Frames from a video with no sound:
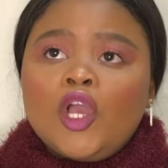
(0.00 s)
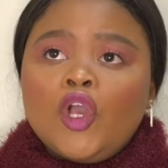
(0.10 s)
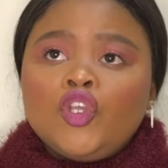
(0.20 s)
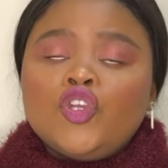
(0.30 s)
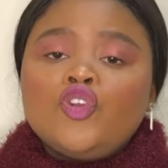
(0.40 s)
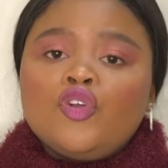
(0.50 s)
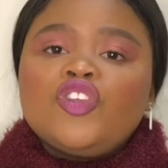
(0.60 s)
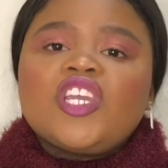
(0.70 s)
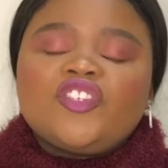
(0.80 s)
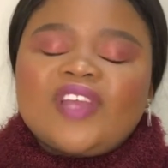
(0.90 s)
you know
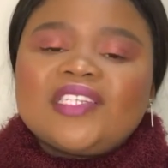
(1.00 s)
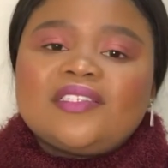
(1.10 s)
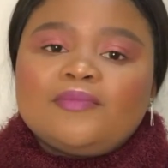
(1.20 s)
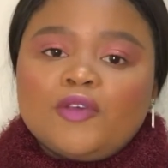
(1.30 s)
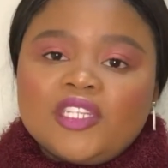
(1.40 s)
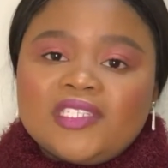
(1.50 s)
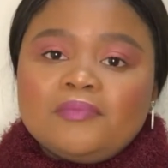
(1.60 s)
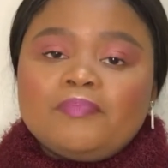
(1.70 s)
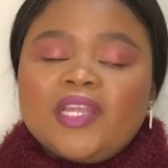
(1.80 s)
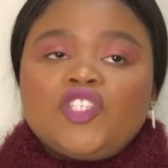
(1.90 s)
you can trust this
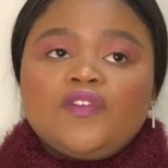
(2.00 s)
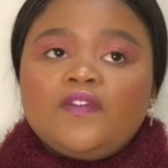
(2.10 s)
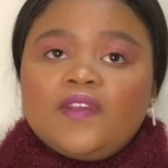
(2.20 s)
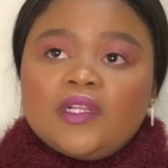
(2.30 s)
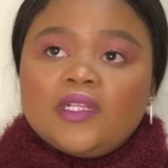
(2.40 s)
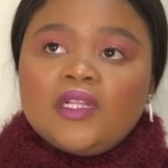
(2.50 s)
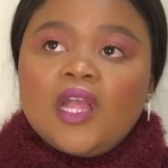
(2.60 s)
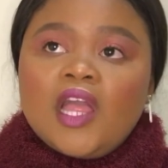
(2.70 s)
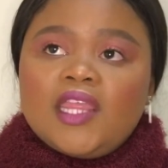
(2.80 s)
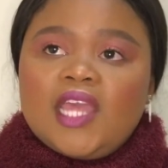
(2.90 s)
person, but you feel
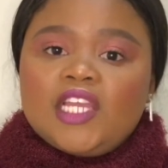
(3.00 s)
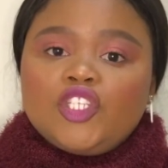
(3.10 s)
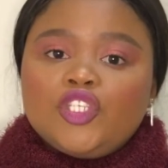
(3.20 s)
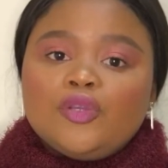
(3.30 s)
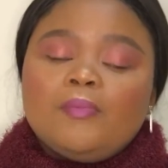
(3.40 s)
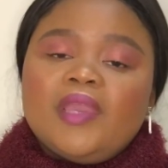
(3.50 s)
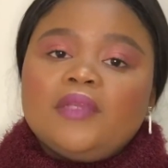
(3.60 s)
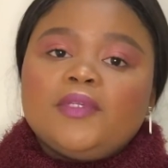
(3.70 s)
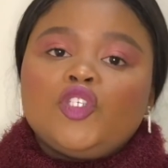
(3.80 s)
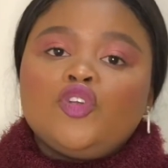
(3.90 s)
that you may
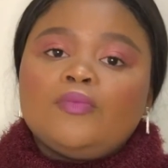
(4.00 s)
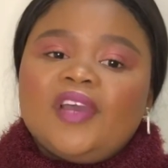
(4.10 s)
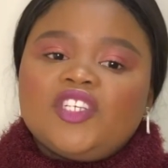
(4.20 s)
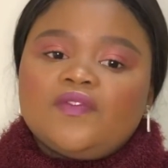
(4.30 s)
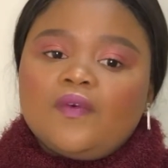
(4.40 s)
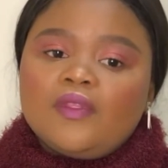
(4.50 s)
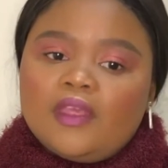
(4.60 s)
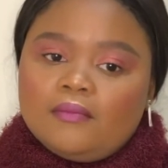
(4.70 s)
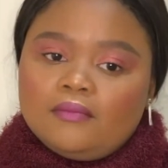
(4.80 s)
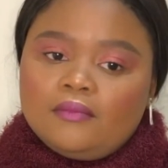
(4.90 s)
be too much for
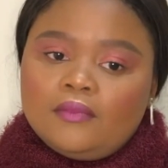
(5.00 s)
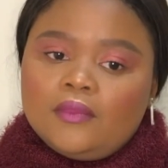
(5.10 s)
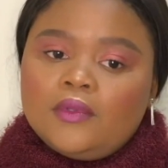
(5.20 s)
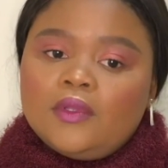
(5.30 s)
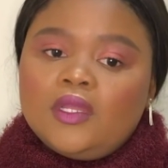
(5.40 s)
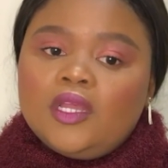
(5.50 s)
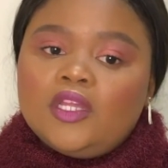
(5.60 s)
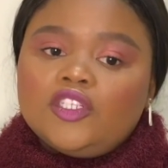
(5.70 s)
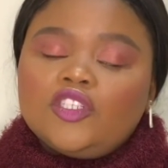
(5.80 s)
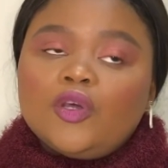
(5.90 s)
them.
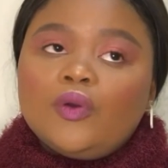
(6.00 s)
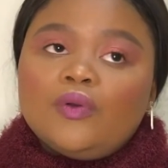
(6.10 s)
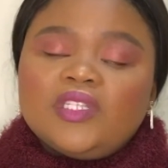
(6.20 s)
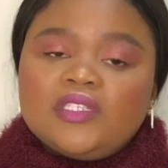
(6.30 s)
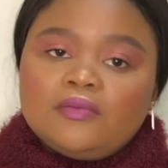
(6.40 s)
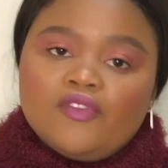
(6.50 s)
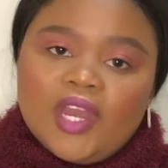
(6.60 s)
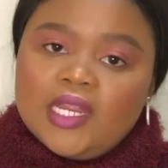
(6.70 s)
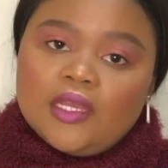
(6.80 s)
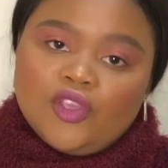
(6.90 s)
So it's
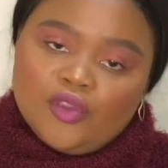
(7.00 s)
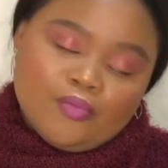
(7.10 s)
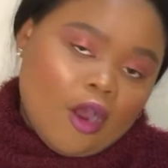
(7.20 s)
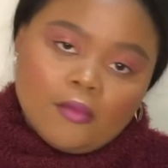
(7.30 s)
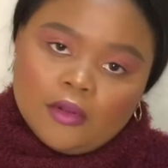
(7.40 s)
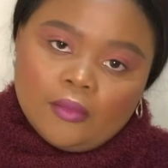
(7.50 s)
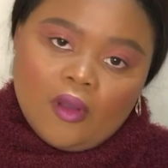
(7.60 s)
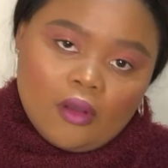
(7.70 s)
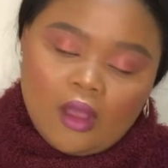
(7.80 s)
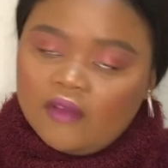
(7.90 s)
really a you problem,
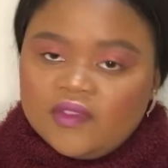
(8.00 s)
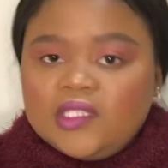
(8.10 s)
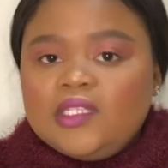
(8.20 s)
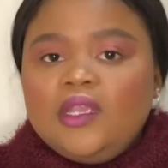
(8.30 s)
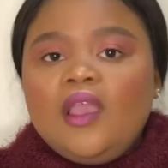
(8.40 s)
obviously.